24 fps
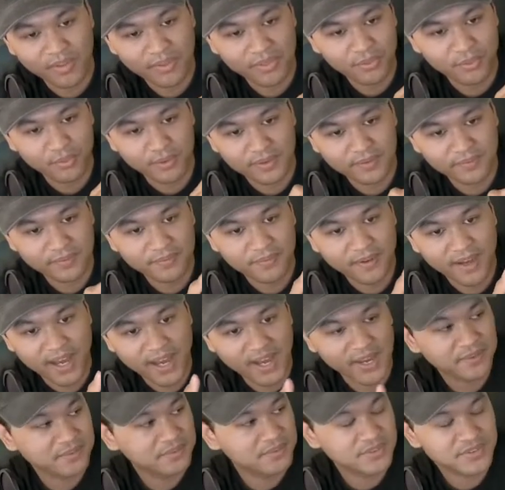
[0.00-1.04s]
3,
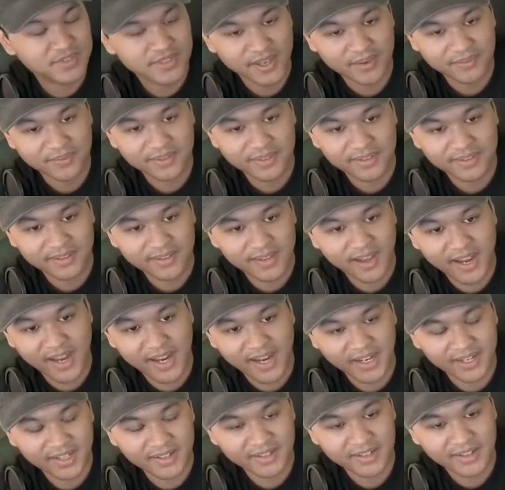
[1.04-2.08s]
5, 7,
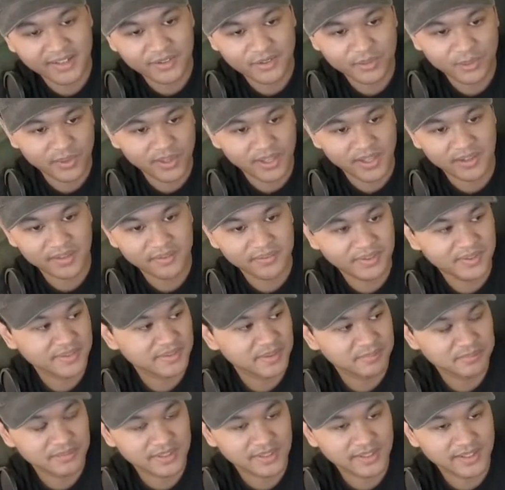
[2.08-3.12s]
9, and 12 and
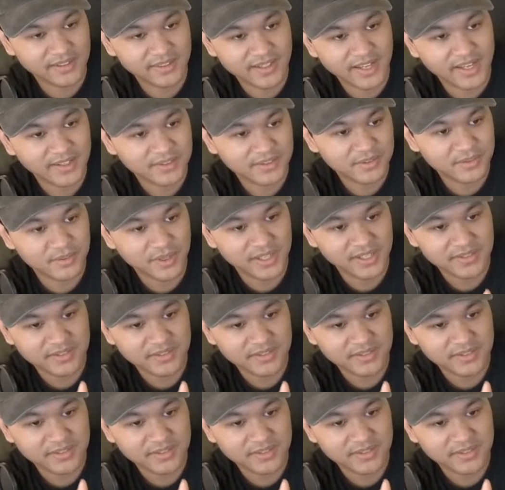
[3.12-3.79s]
something like that, right?